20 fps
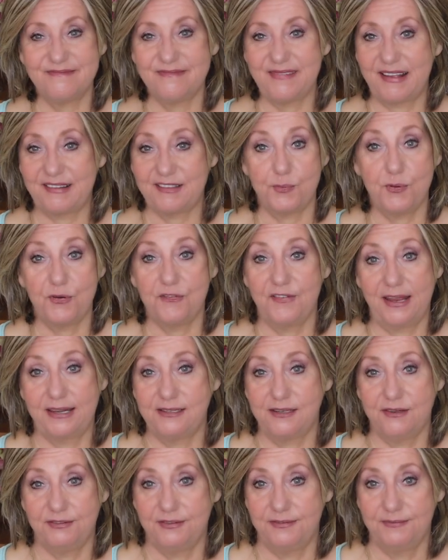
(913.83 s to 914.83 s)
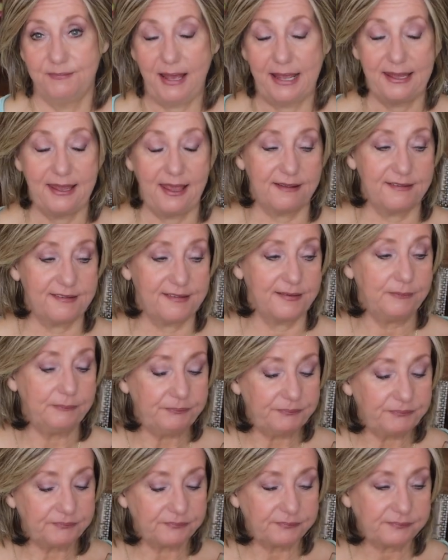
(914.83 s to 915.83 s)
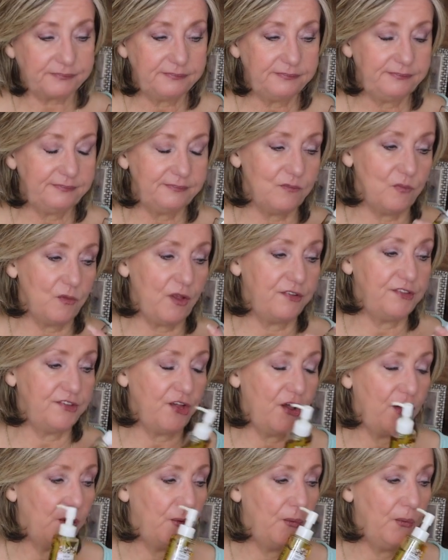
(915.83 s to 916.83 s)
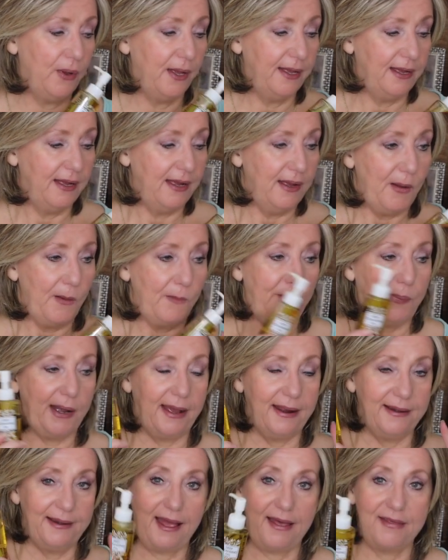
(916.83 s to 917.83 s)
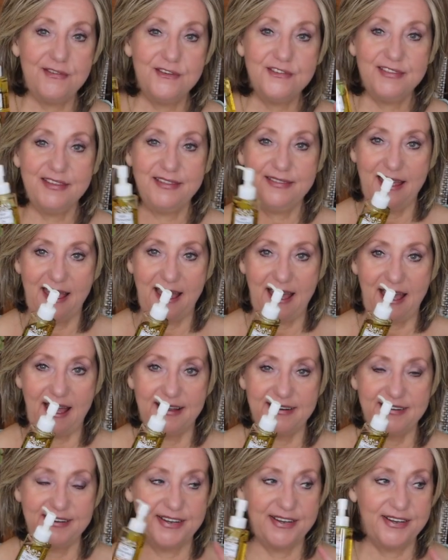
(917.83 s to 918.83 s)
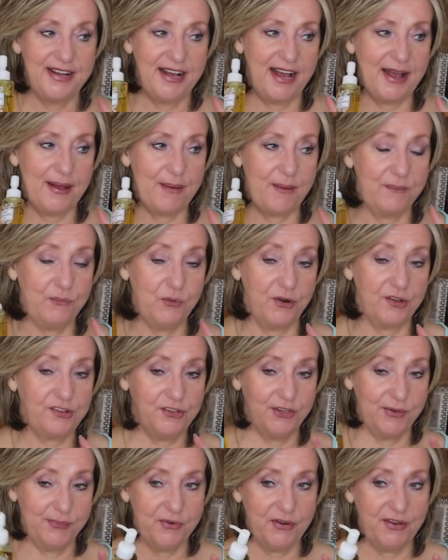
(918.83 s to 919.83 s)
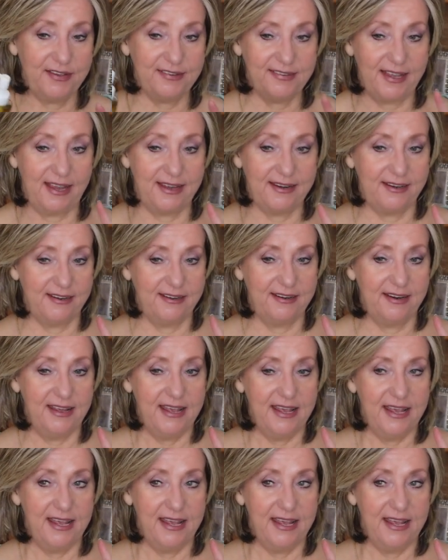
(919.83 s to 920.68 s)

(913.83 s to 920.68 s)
as a preventive, I guess. So but other than that, uh, we're super excited.